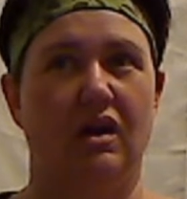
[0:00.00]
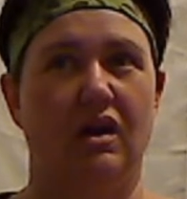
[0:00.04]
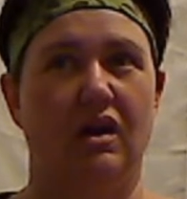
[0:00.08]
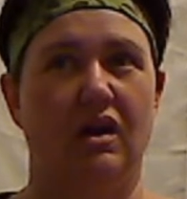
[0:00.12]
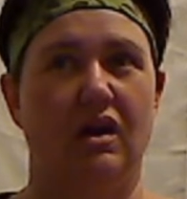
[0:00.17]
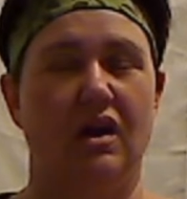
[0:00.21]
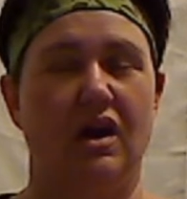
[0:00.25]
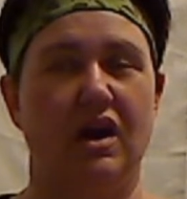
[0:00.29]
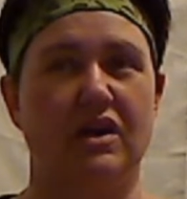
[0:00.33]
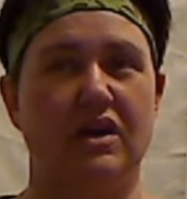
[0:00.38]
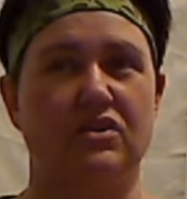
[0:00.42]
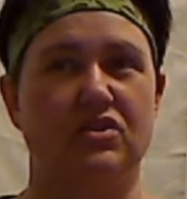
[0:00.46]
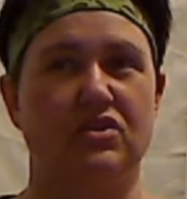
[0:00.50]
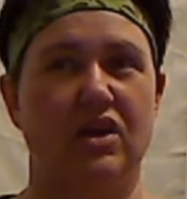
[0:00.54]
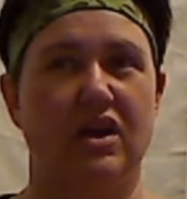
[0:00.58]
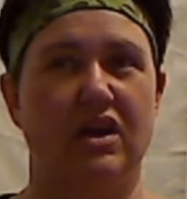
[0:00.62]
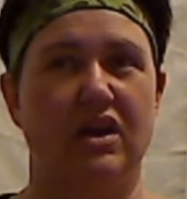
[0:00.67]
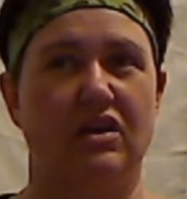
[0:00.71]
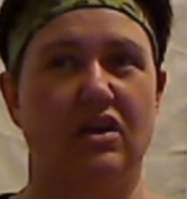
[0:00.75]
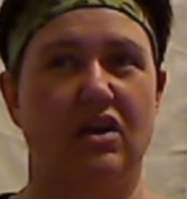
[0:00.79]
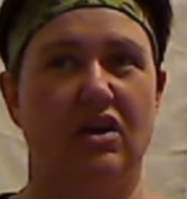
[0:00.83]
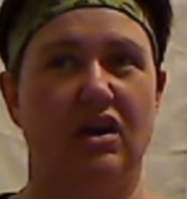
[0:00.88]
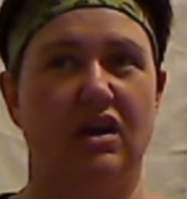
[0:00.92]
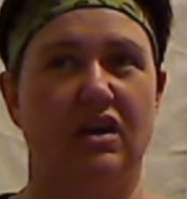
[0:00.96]
I tried
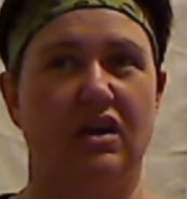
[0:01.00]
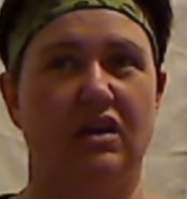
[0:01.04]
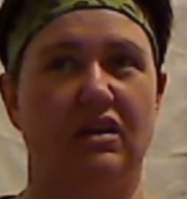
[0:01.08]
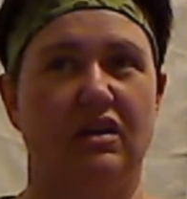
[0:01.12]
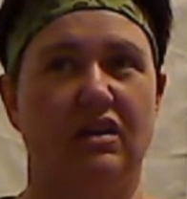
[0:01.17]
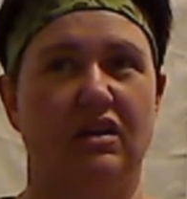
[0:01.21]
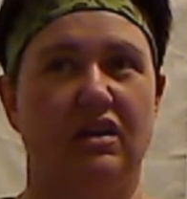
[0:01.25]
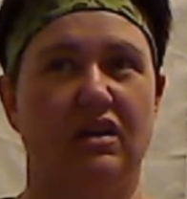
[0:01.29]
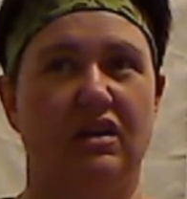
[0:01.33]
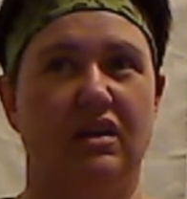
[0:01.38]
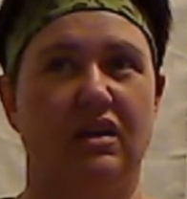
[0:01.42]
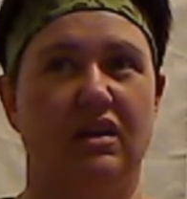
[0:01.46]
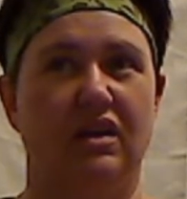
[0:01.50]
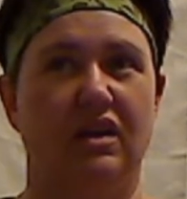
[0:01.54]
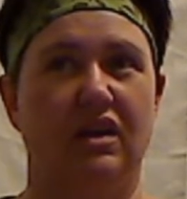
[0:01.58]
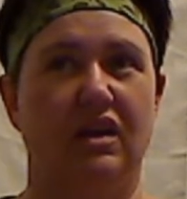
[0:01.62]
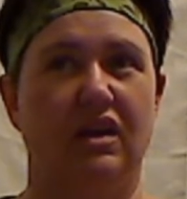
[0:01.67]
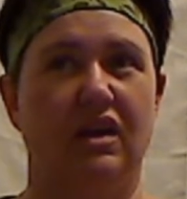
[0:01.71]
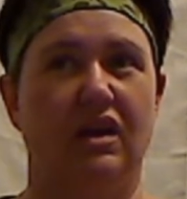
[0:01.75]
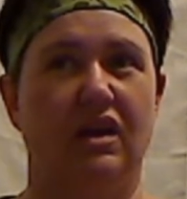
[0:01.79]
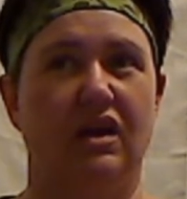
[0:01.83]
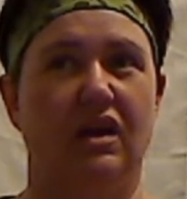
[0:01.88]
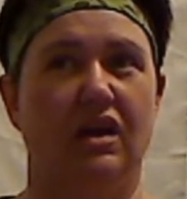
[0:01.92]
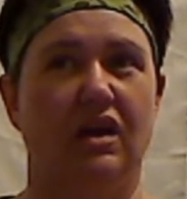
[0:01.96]
on
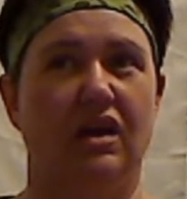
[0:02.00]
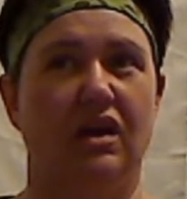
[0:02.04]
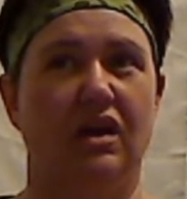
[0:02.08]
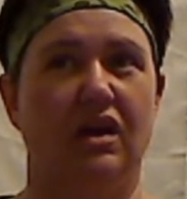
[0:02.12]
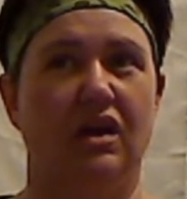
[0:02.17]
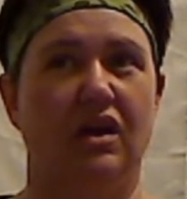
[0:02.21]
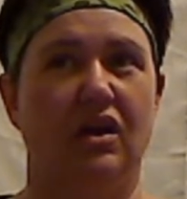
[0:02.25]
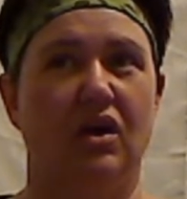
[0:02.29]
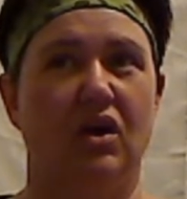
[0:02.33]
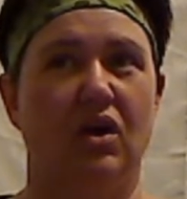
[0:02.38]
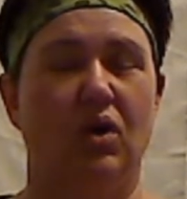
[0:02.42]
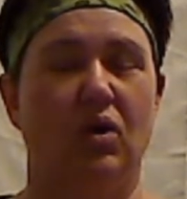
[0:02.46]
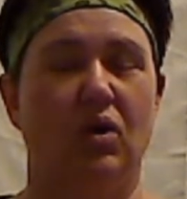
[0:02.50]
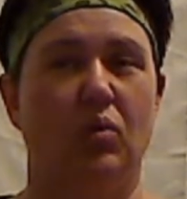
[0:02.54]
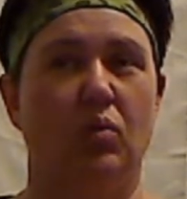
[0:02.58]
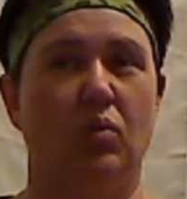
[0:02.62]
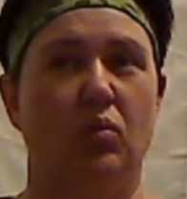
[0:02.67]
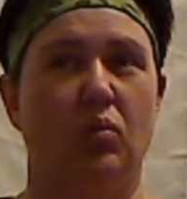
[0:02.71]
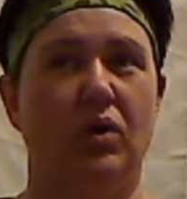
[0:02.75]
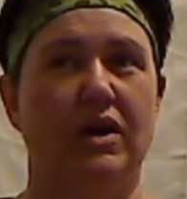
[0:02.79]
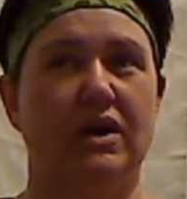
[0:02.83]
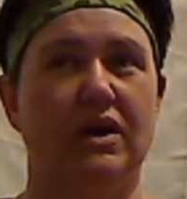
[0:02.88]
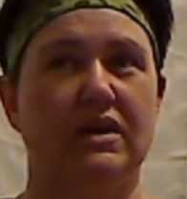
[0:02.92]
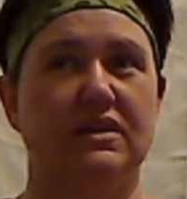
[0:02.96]

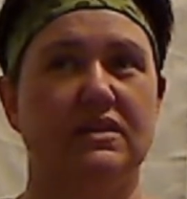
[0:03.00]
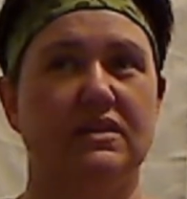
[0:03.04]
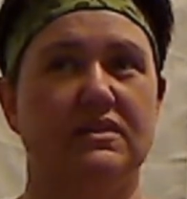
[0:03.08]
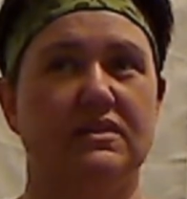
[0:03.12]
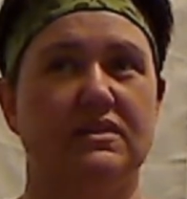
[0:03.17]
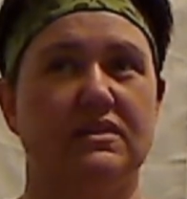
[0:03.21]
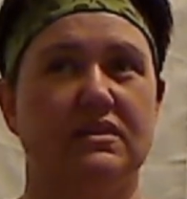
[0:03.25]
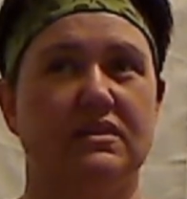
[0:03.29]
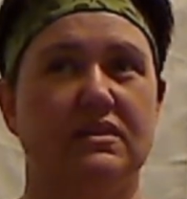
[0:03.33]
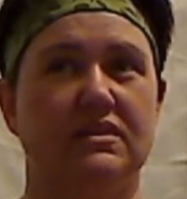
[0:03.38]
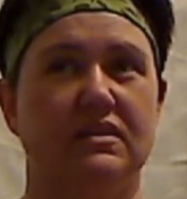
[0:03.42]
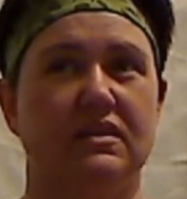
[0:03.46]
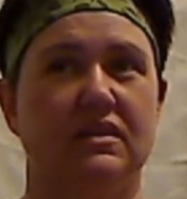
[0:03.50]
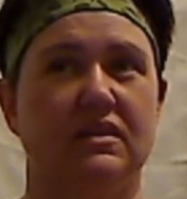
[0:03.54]
was